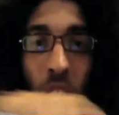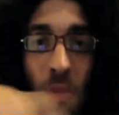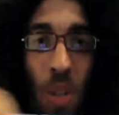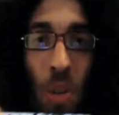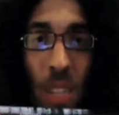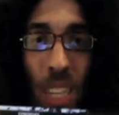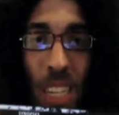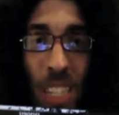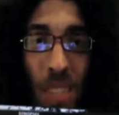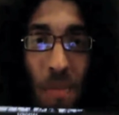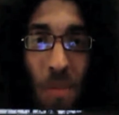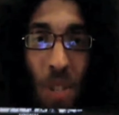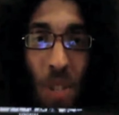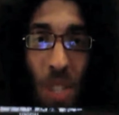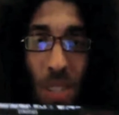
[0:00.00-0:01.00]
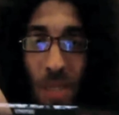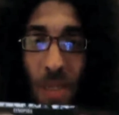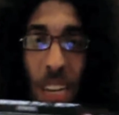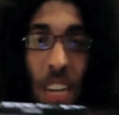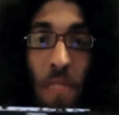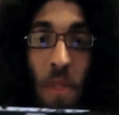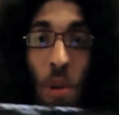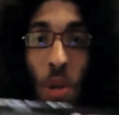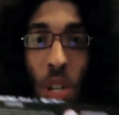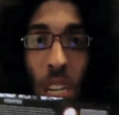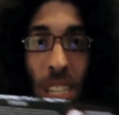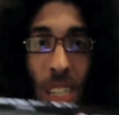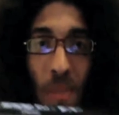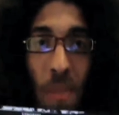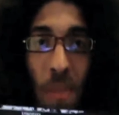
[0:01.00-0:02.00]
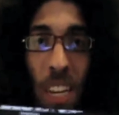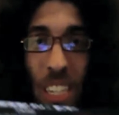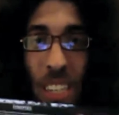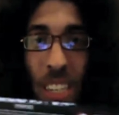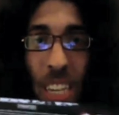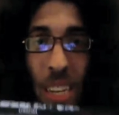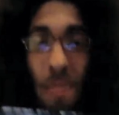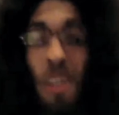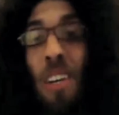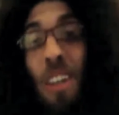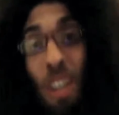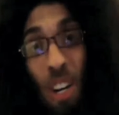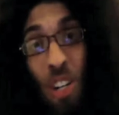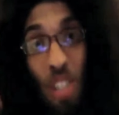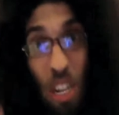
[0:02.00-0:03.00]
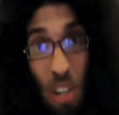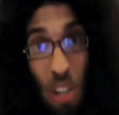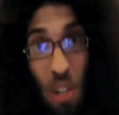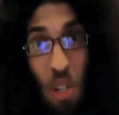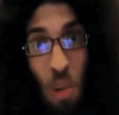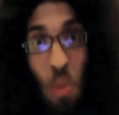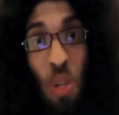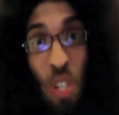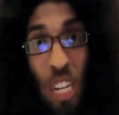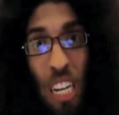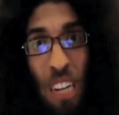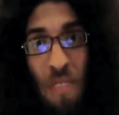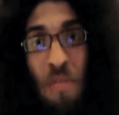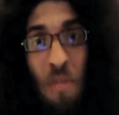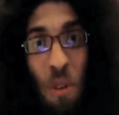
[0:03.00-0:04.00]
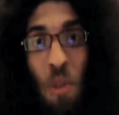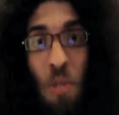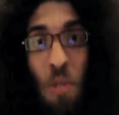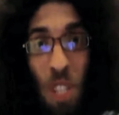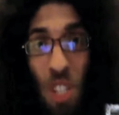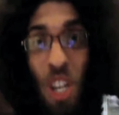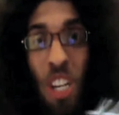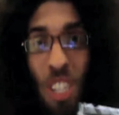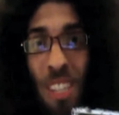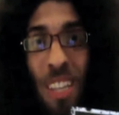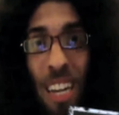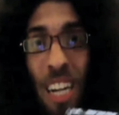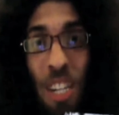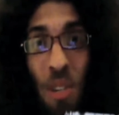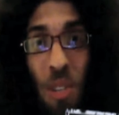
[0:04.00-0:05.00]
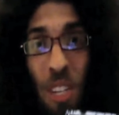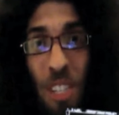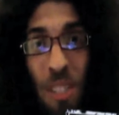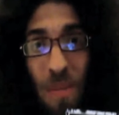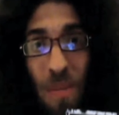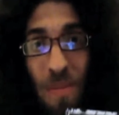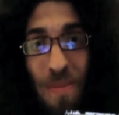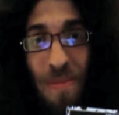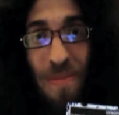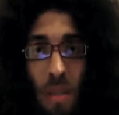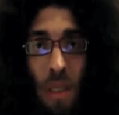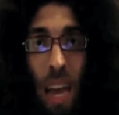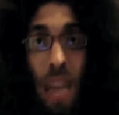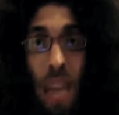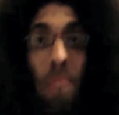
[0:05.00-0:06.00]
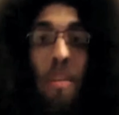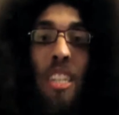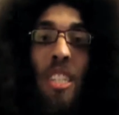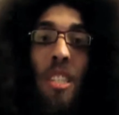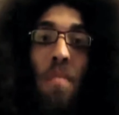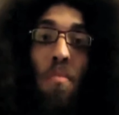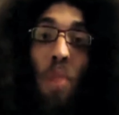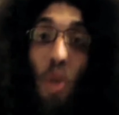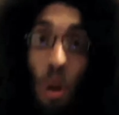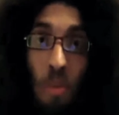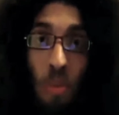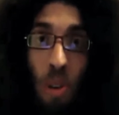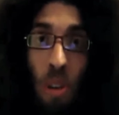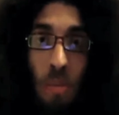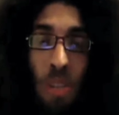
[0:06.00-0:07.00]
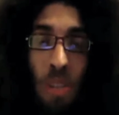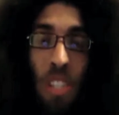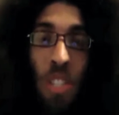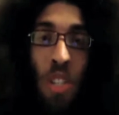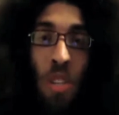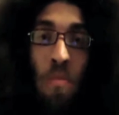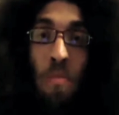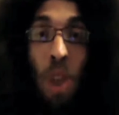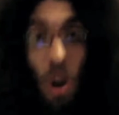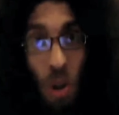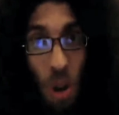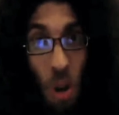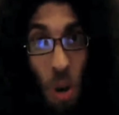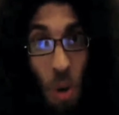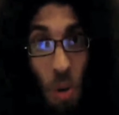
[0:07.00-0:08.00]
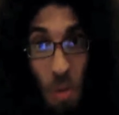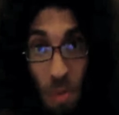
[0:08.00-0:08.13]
of doing this, just info sheets, basically. Shout out to Rajiv for suggesting that I do this. And made some more appointments tomorrow